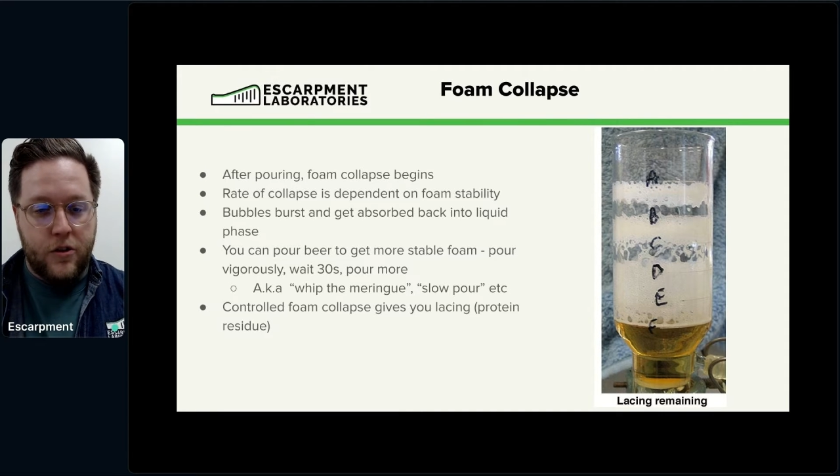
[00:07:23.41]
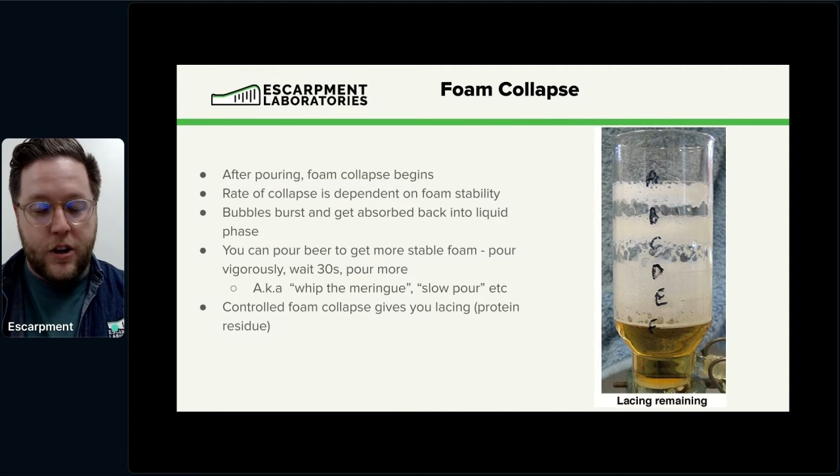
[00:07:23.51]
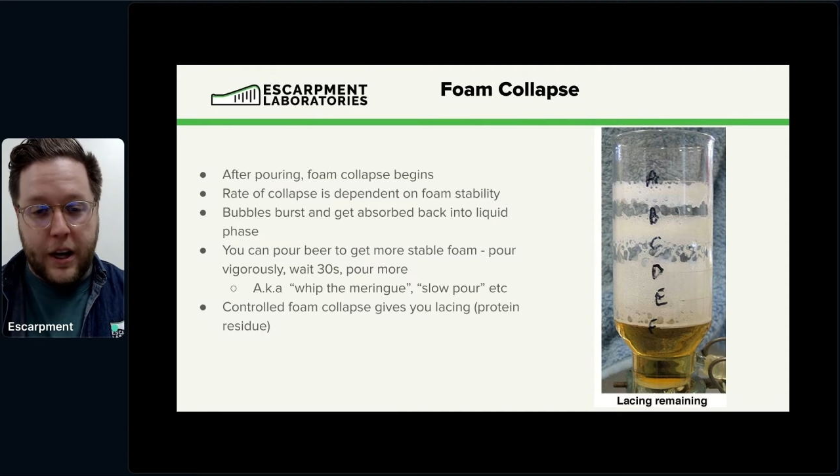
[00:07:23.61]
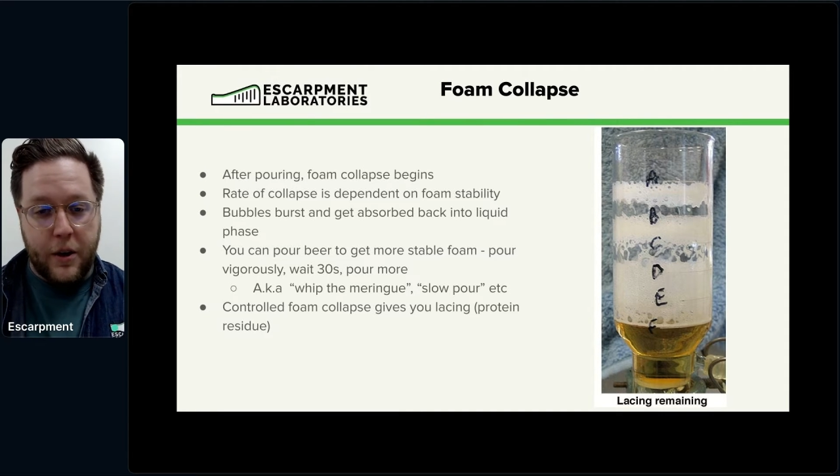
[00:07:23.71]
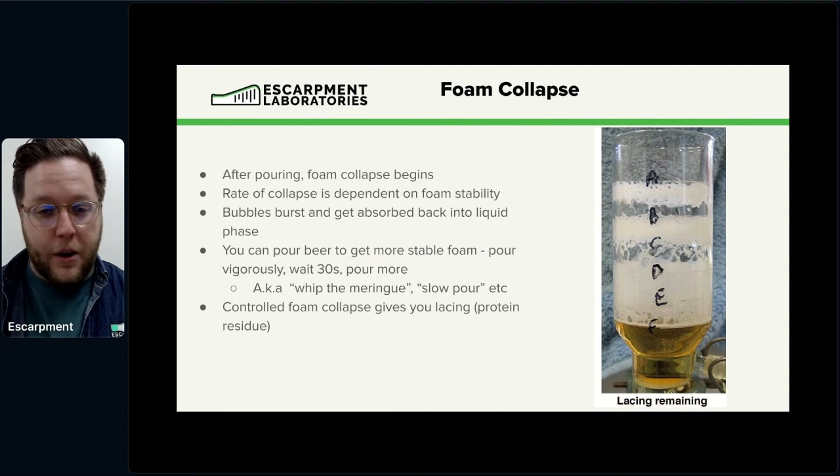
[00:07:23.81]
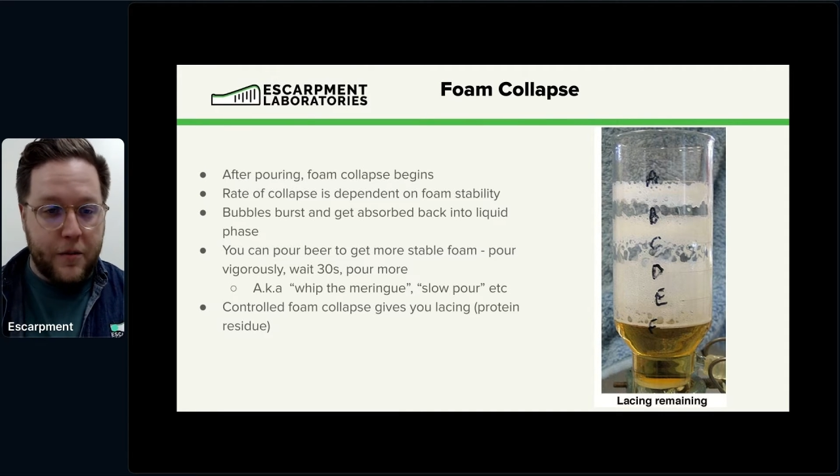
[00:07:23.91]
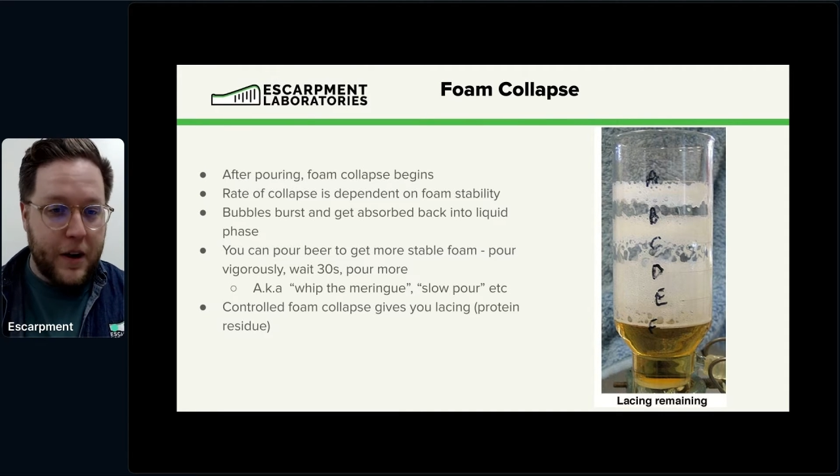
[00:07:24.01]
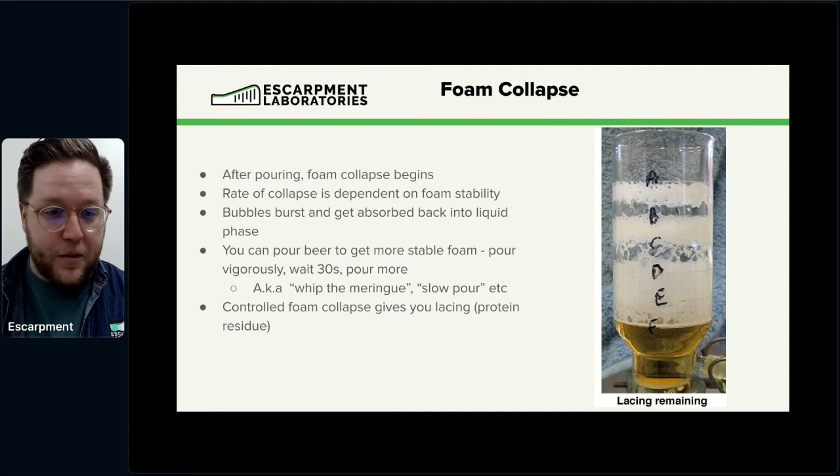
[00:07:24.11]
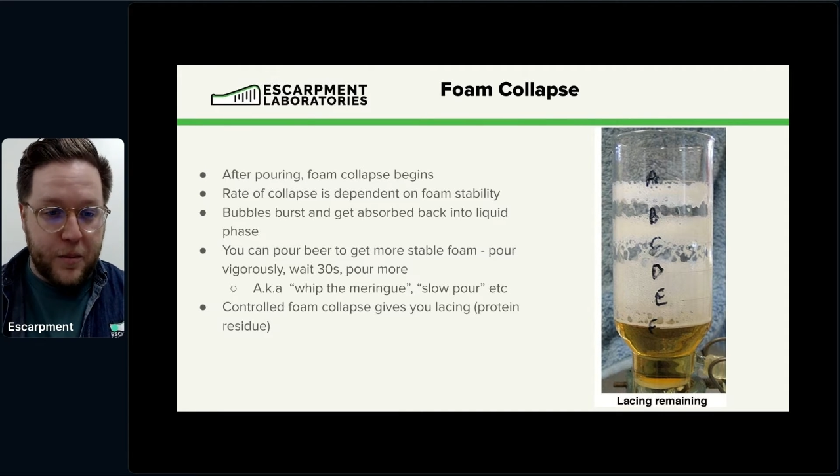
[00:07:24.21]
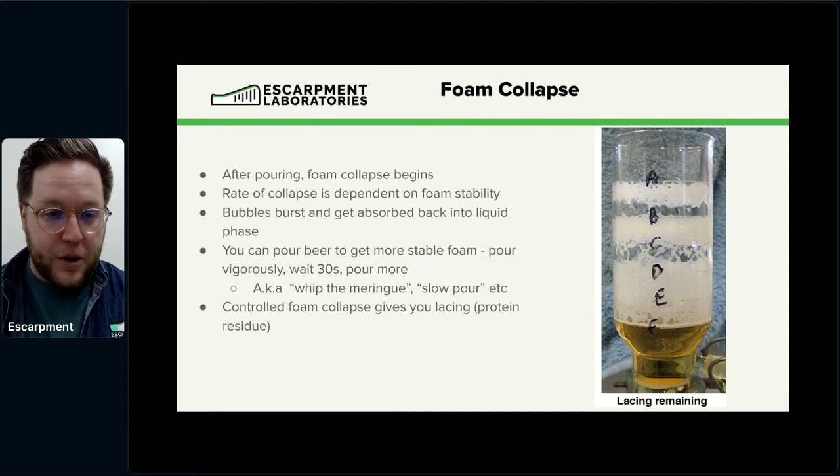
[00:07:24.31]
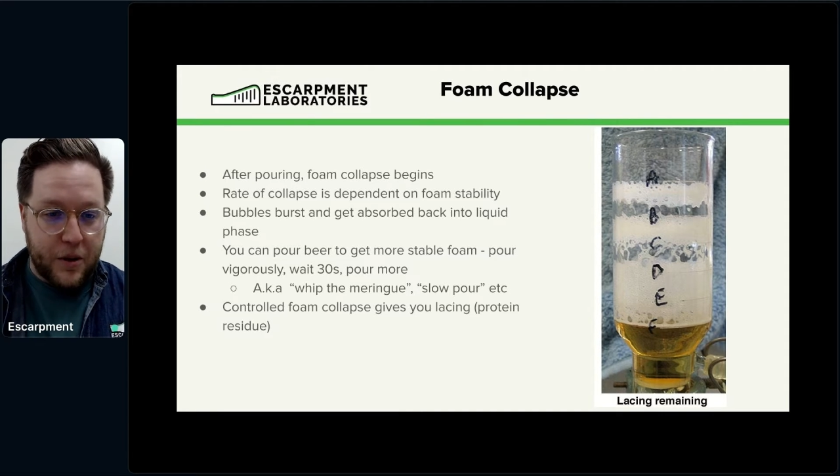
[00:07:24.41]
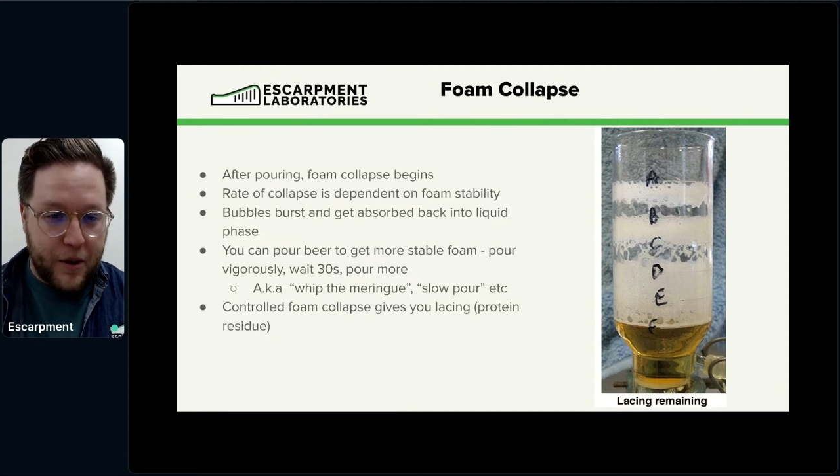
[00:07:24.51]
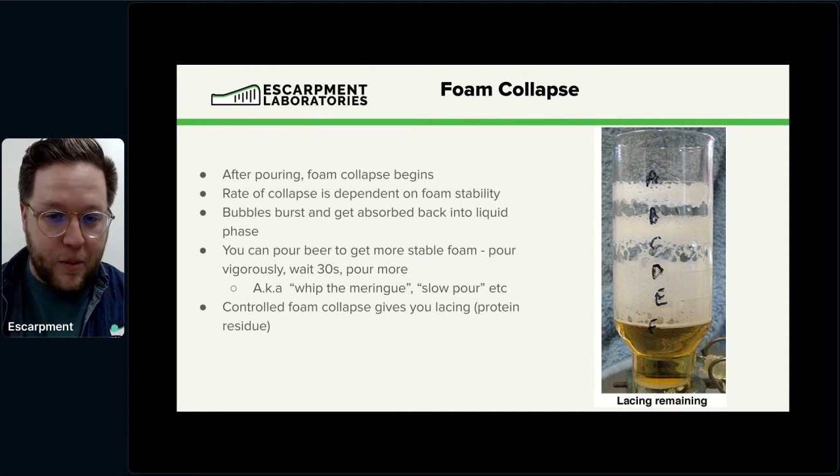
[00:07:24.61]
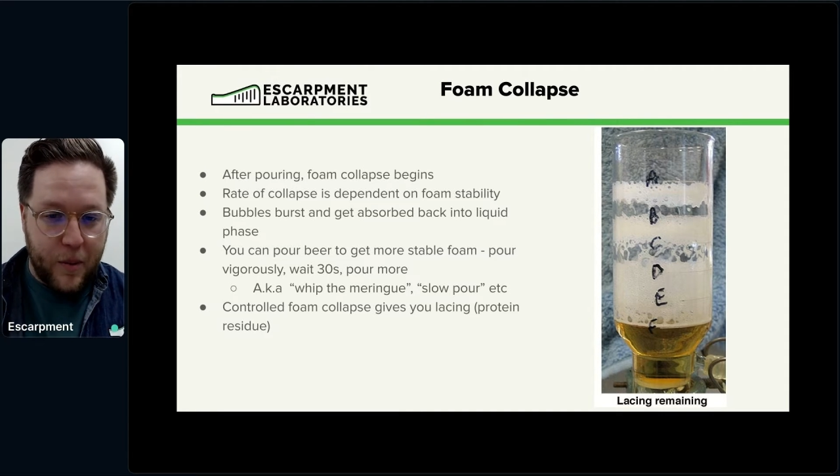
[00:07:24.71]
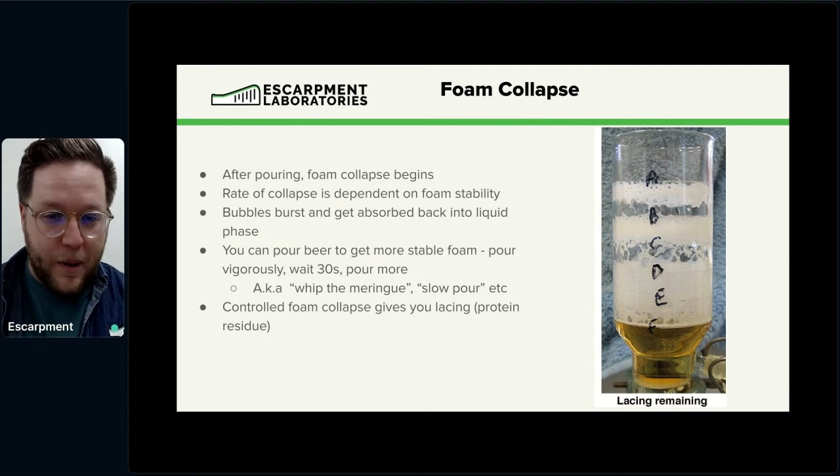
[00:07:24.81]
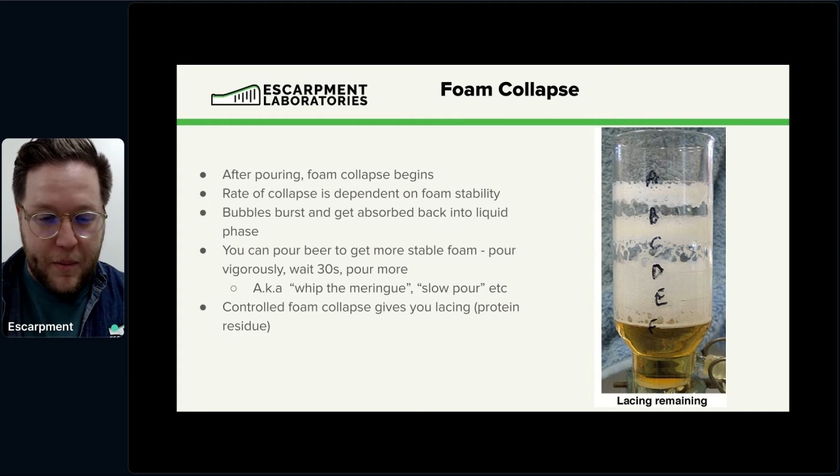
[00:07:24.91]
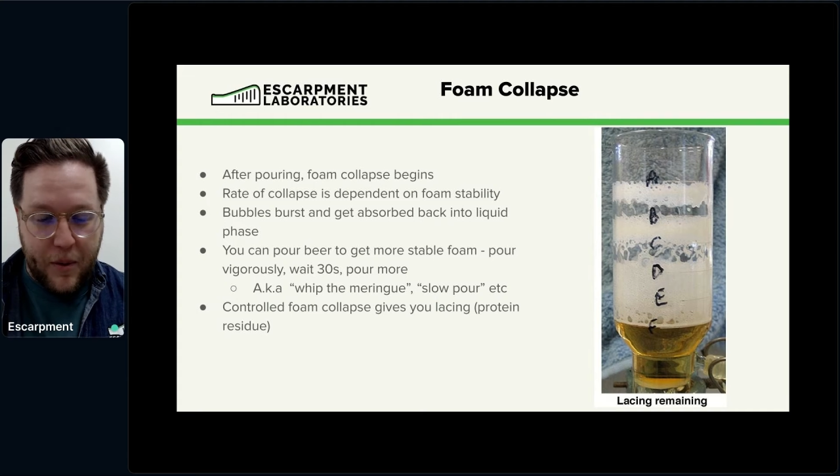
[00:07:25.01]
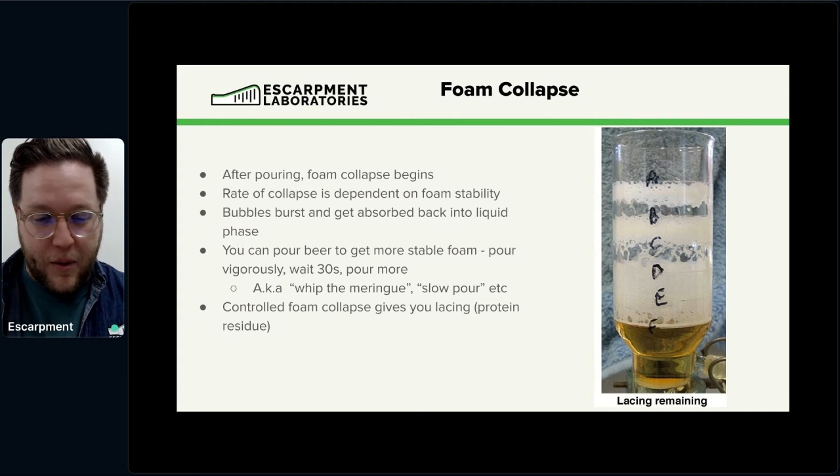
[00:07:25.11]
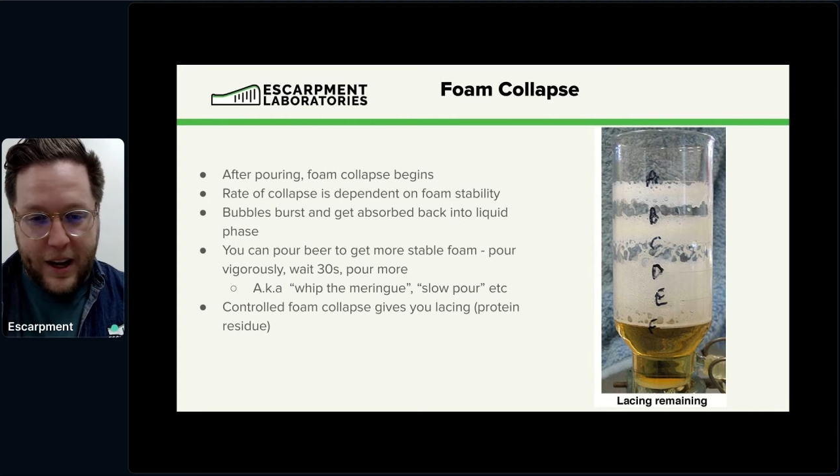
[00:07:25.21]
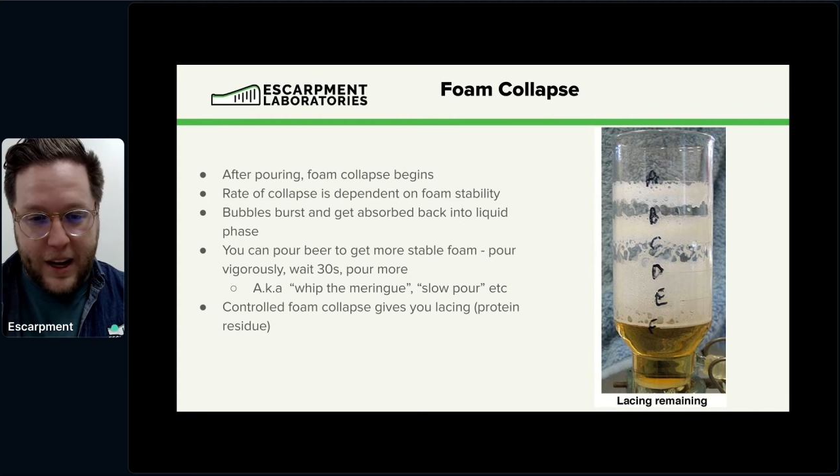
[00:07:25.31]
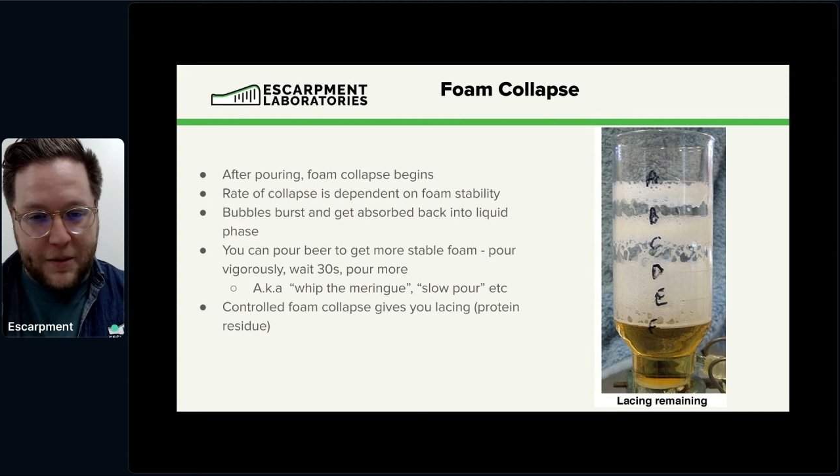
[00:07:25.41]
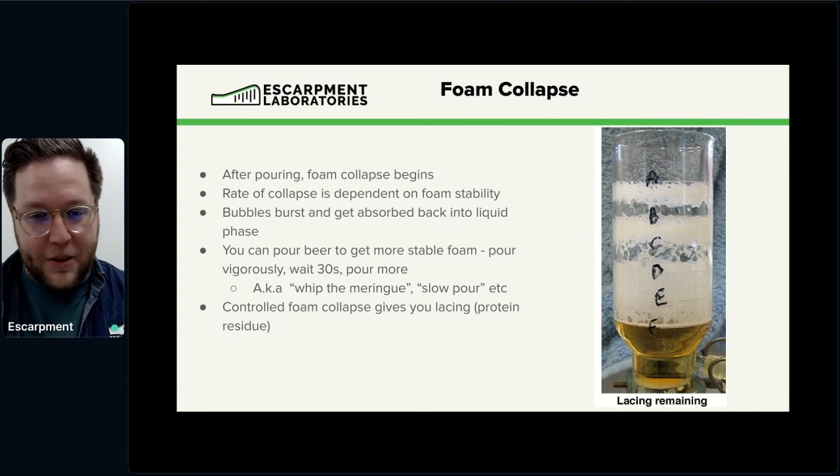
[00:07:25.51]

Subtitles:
Check out our Facebook group, Whip the Meringue,